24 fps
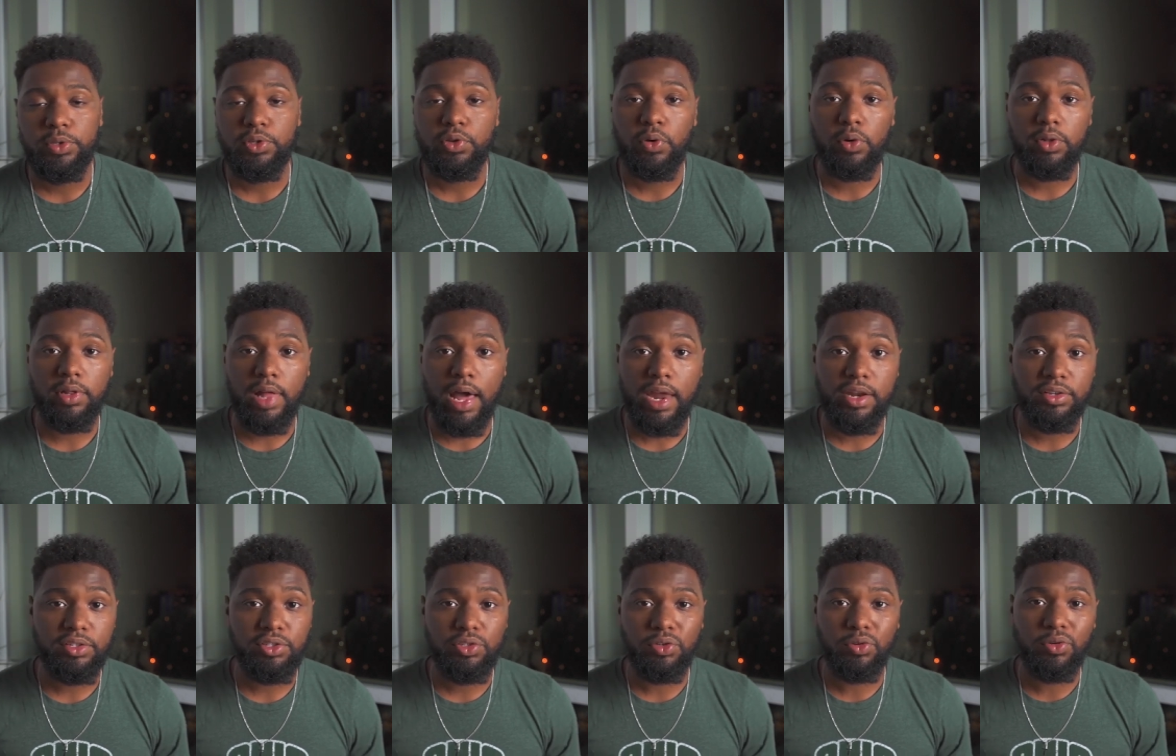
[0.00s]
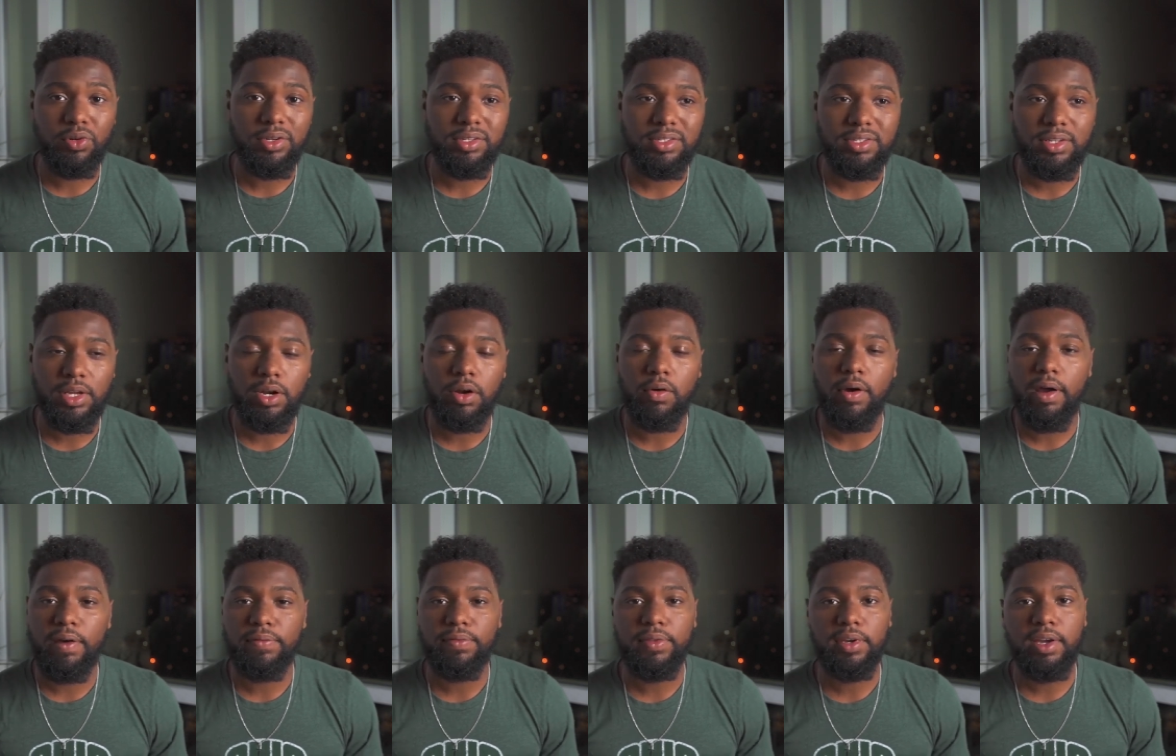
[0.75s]
but to a lot of students, they
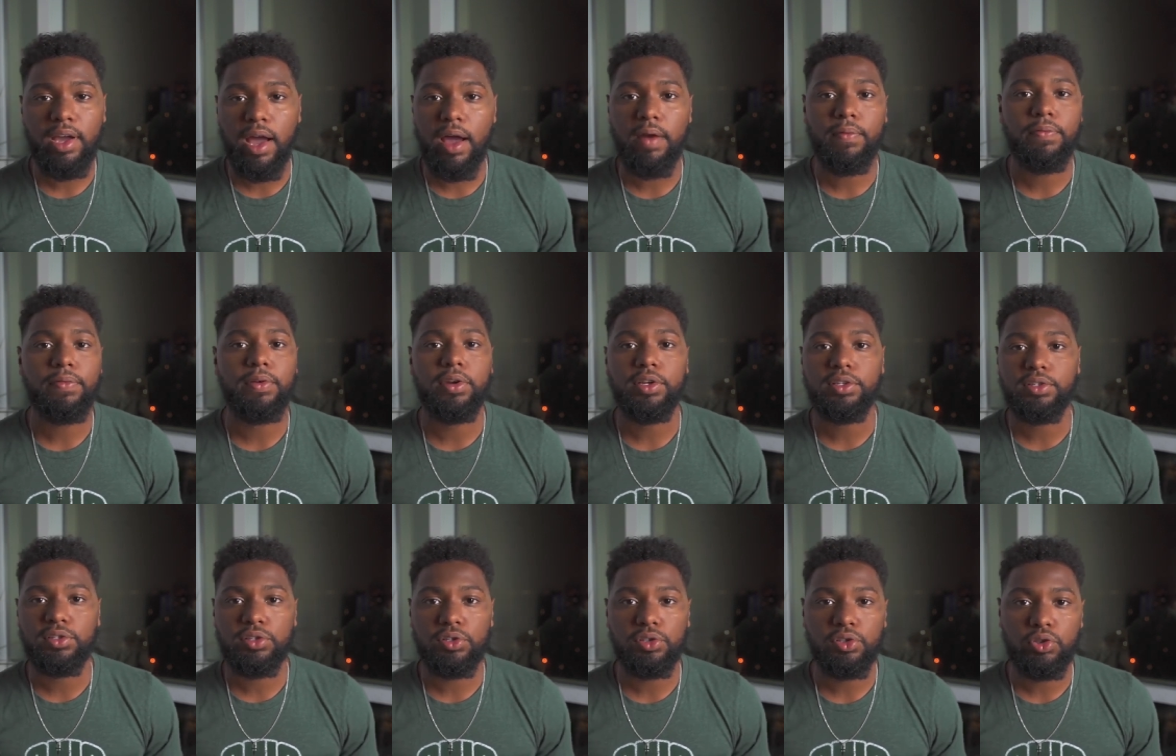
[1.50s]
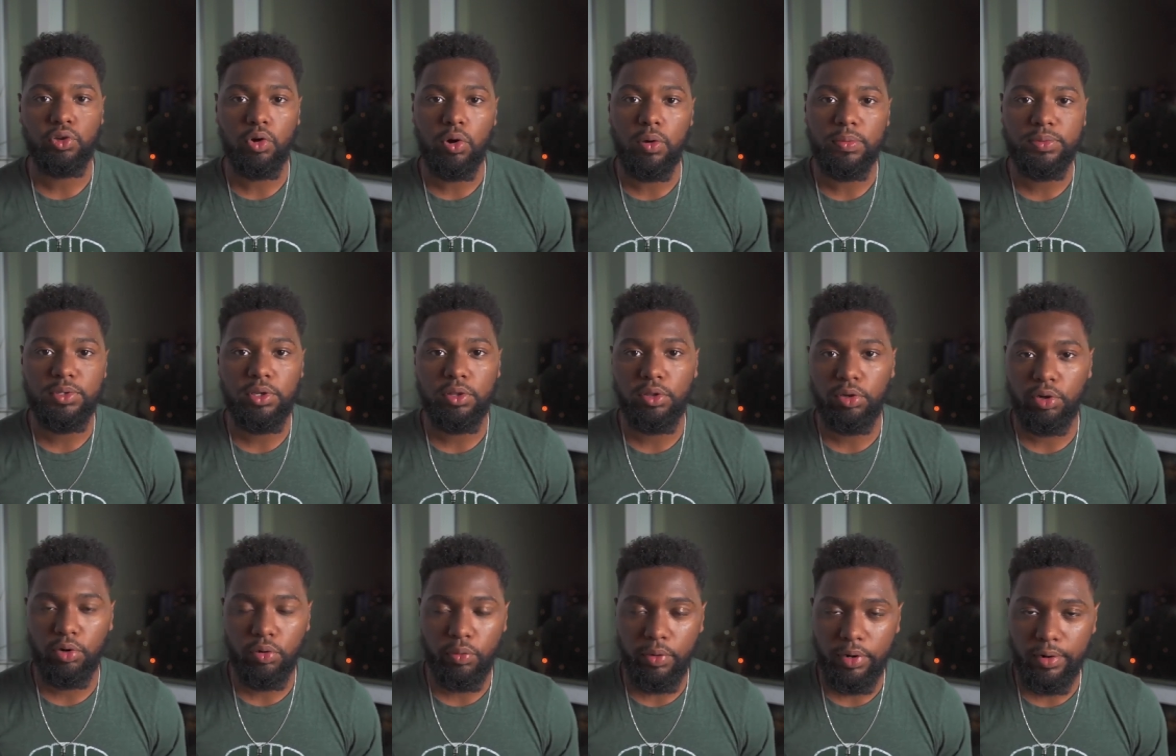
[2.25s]
don't have the confidence to show up to
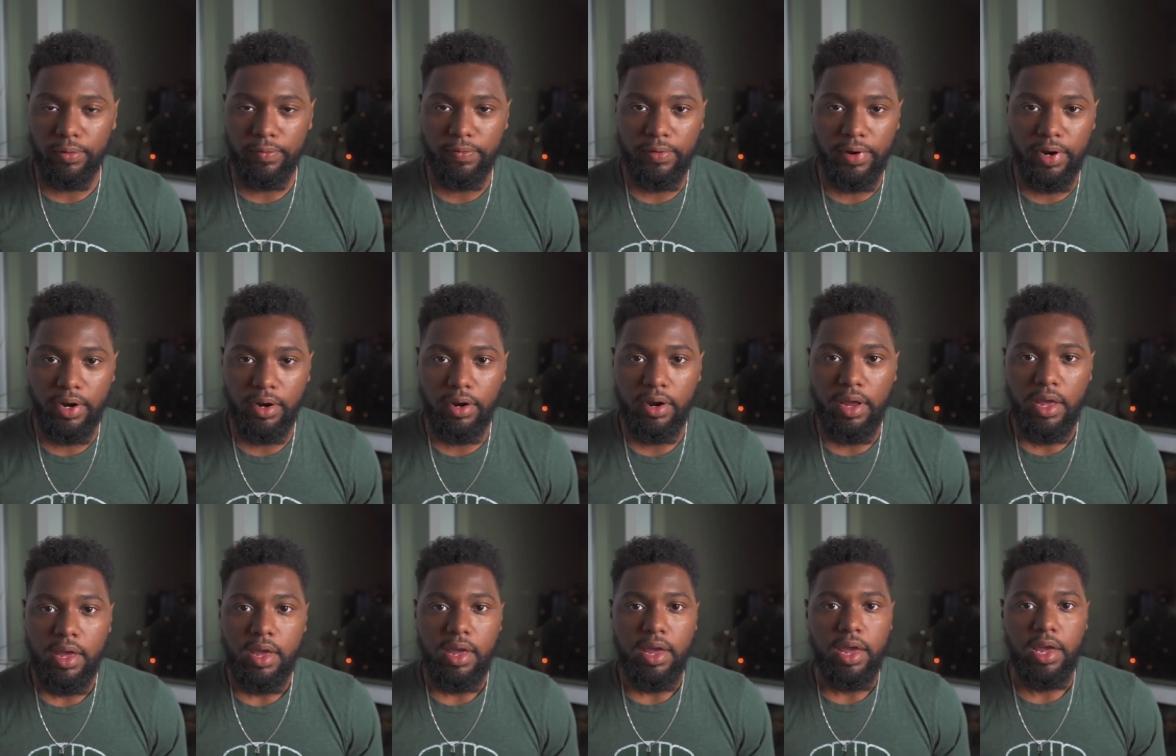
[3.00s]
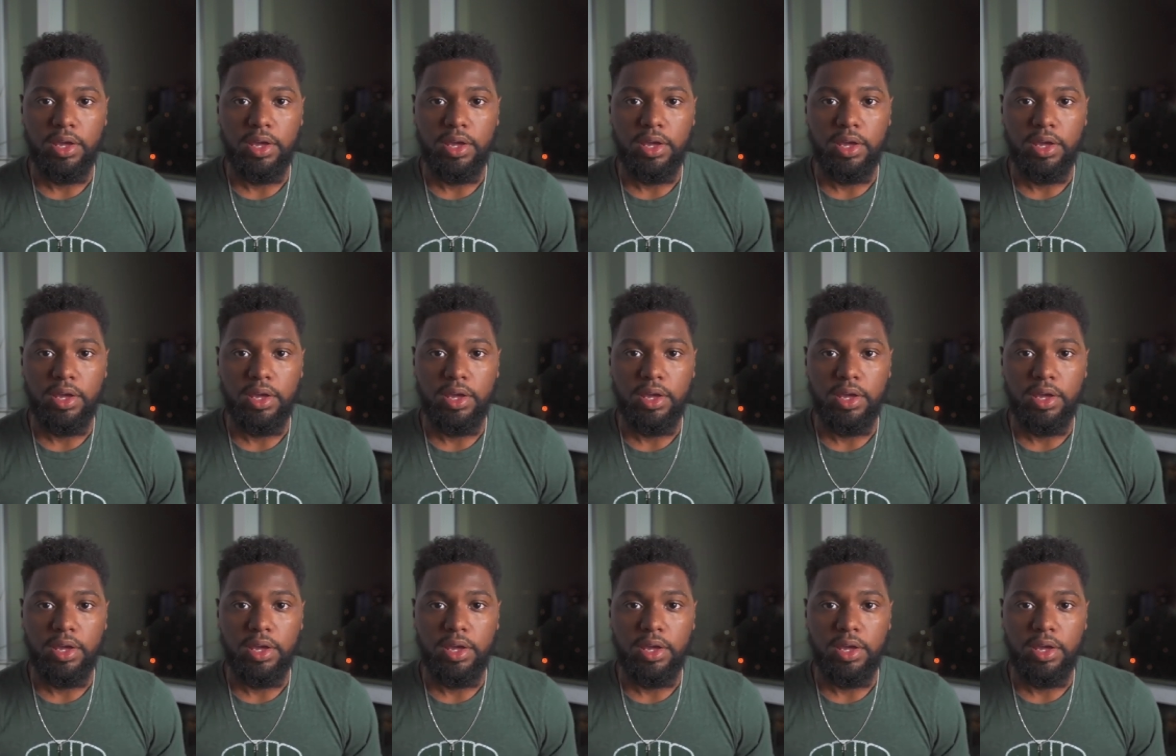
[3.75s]
the career fair.